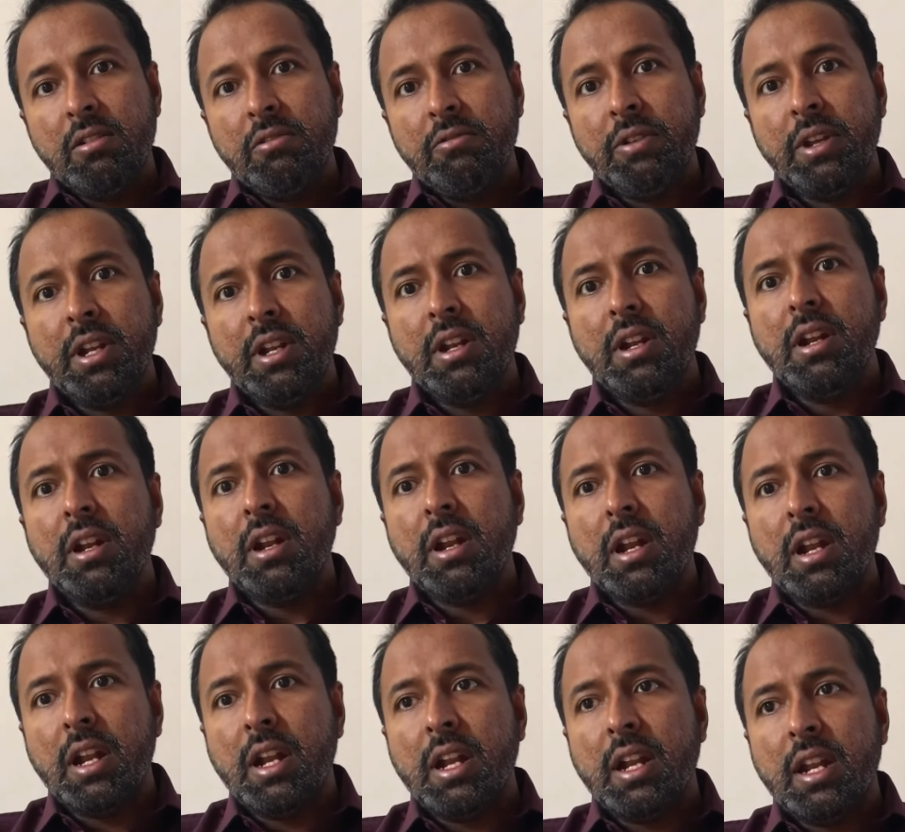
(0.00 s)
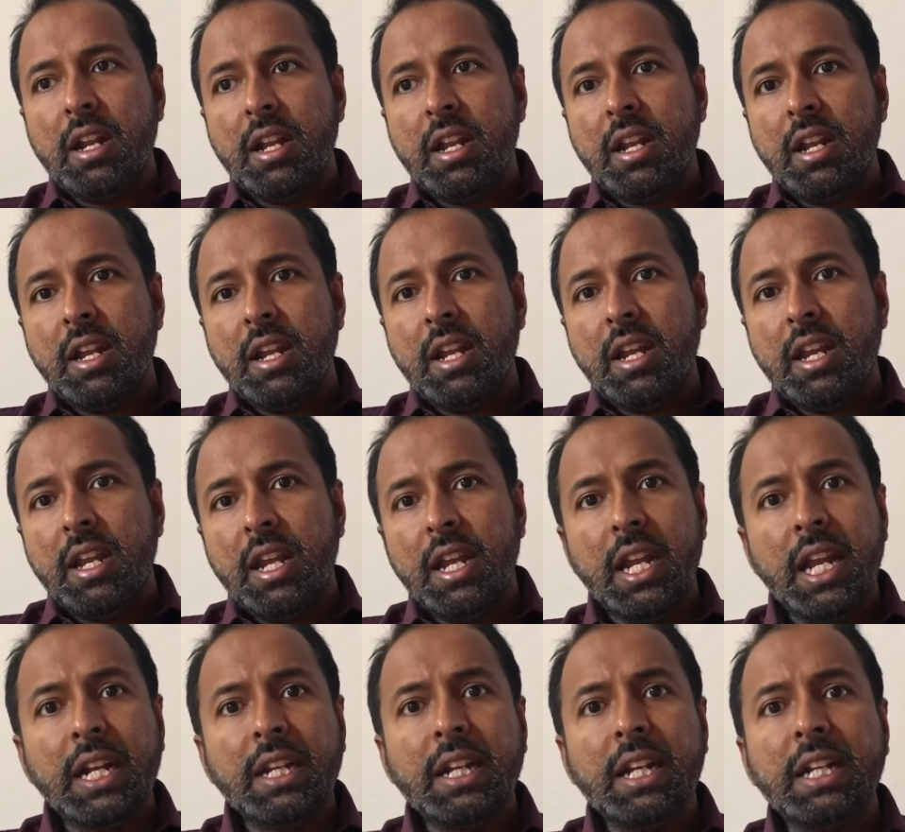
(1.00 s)
When
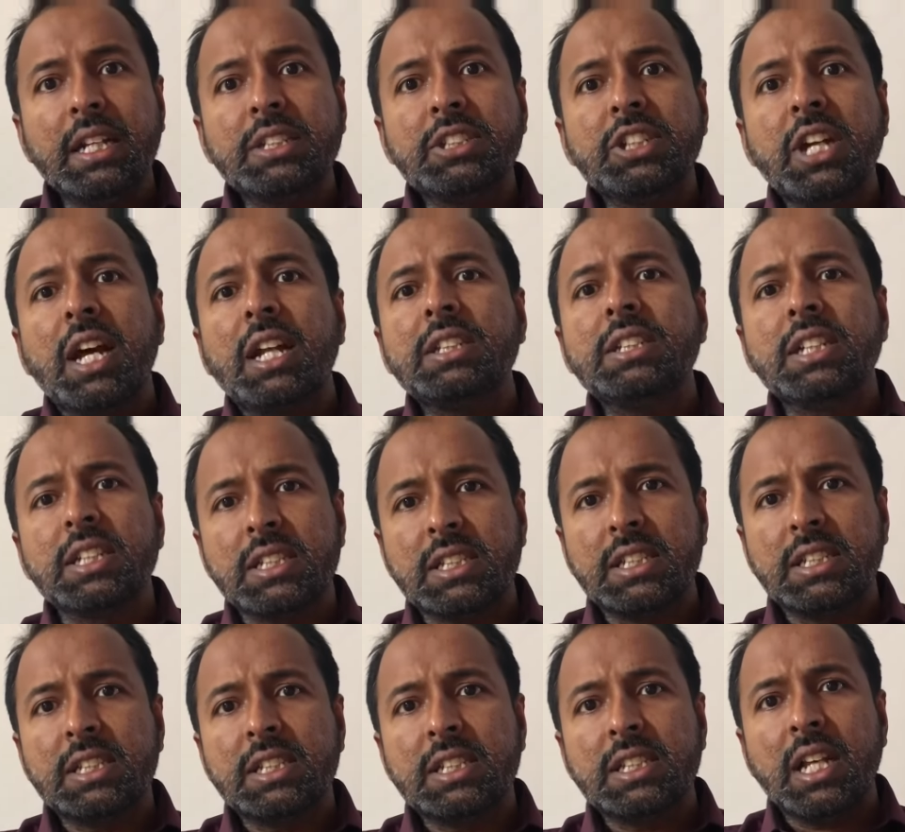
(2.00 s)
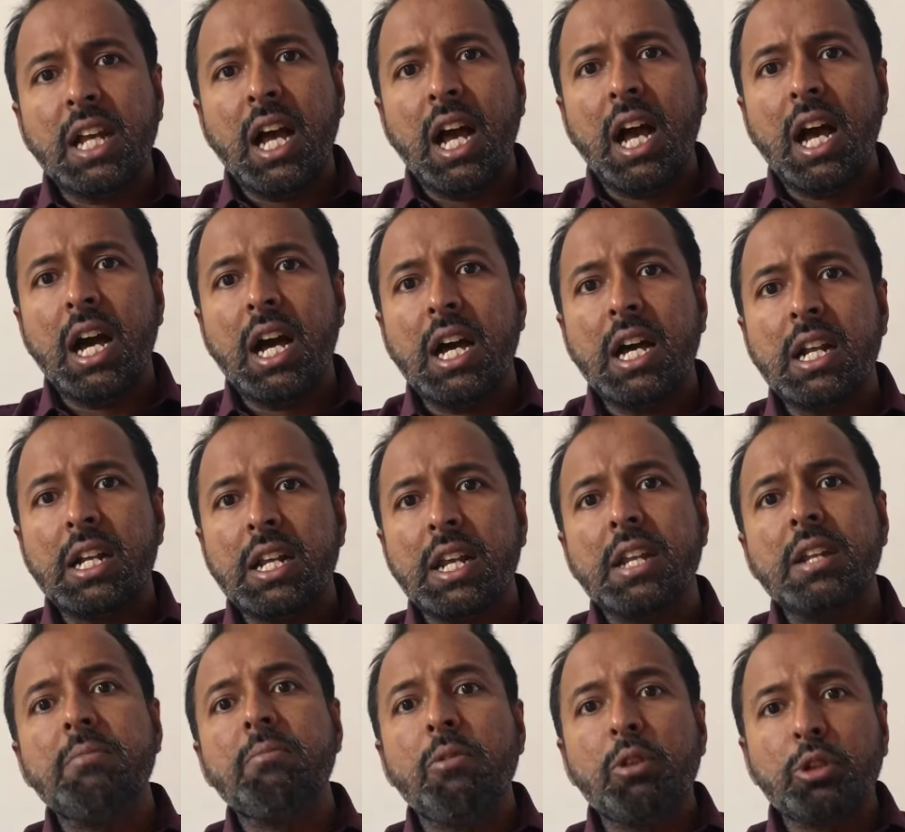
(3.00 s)
electric charges are
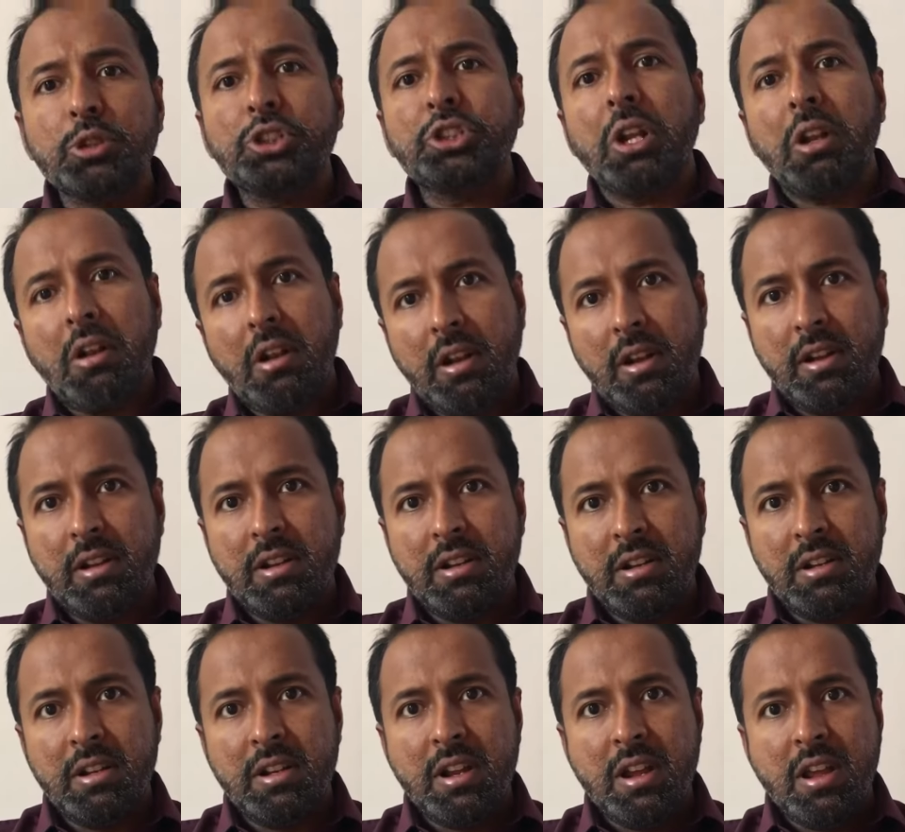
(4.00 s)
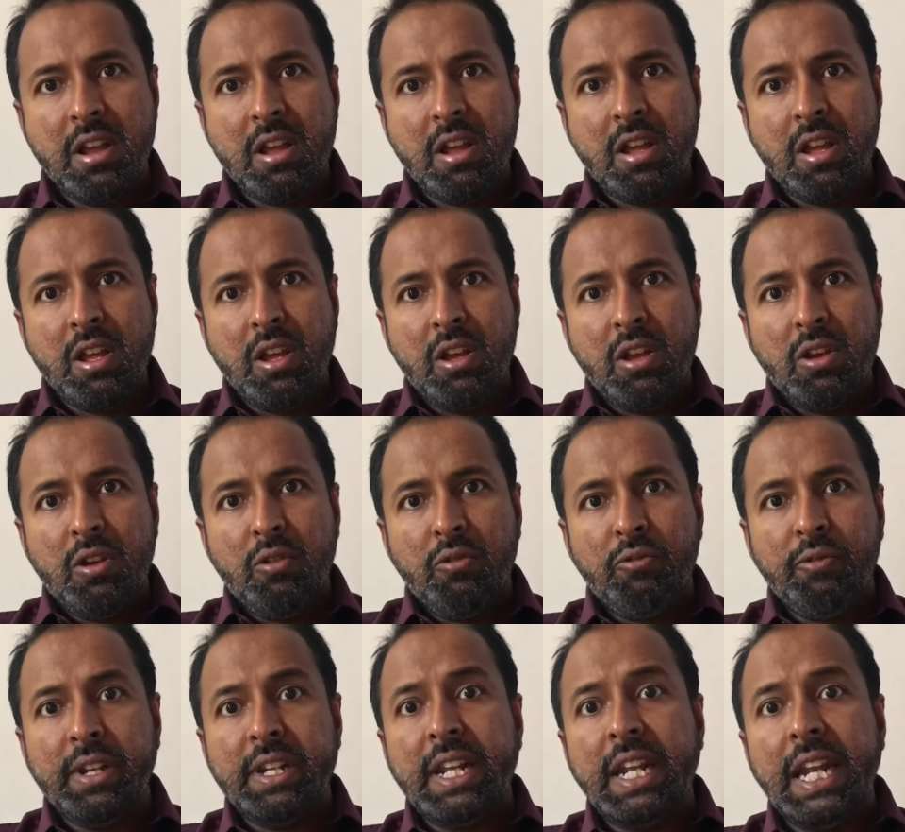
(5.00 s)
in motion,
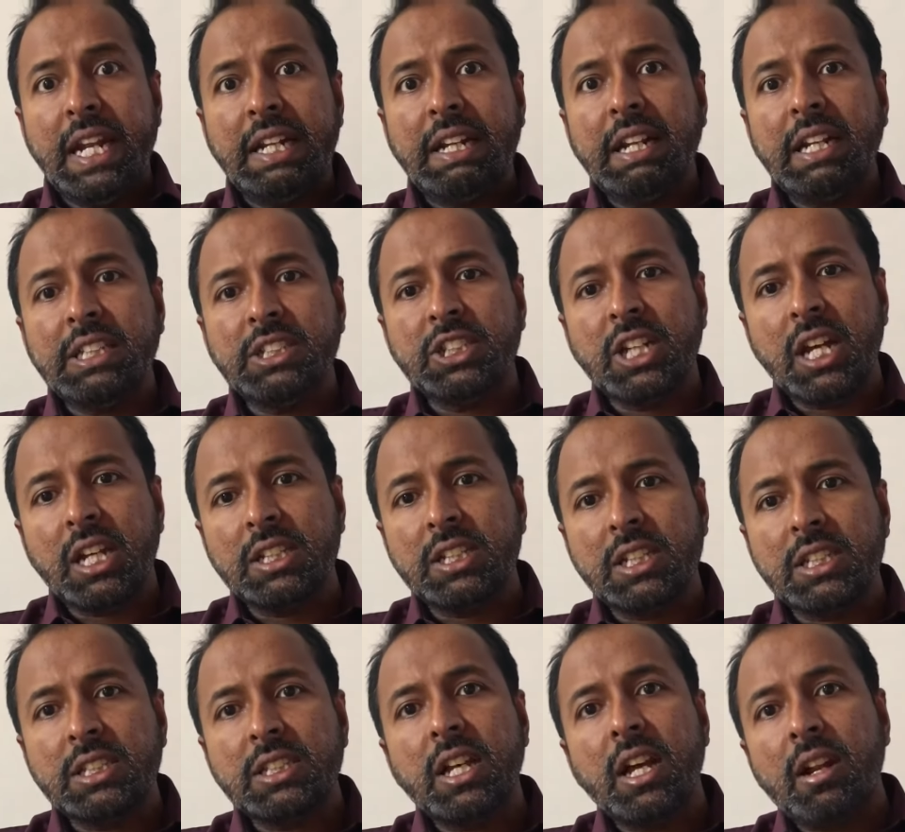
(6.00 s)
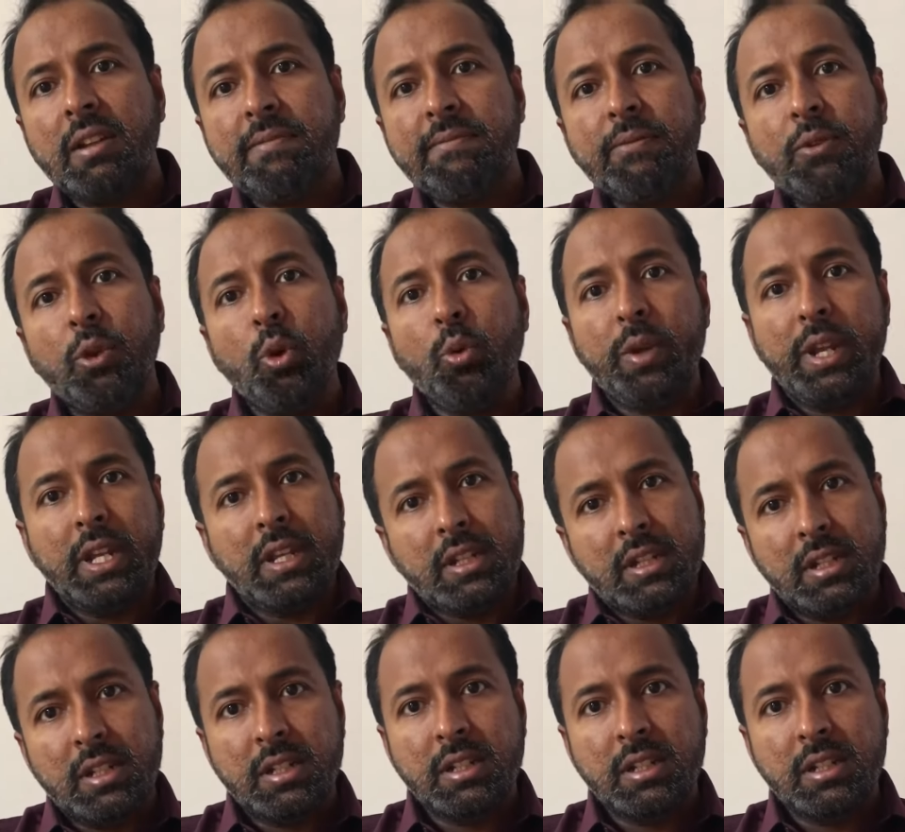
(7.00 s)
when electric charges are flowing,